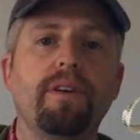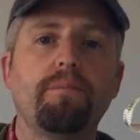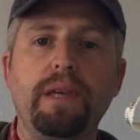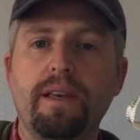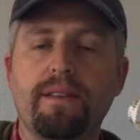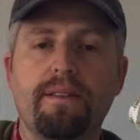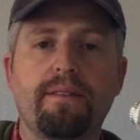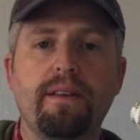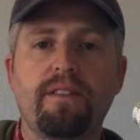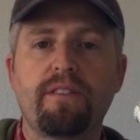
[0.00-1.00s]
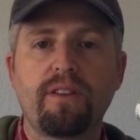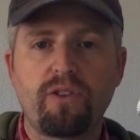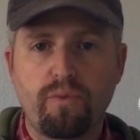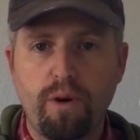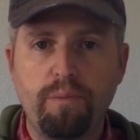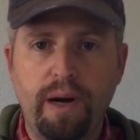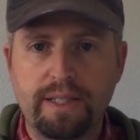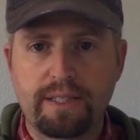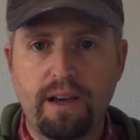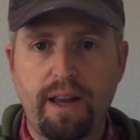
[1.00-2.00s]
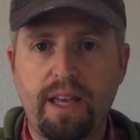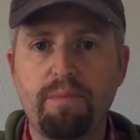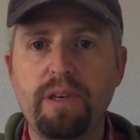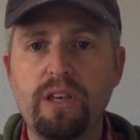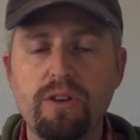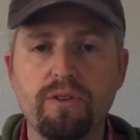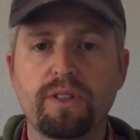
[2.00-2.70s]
because it's such a robust knot, it can be used.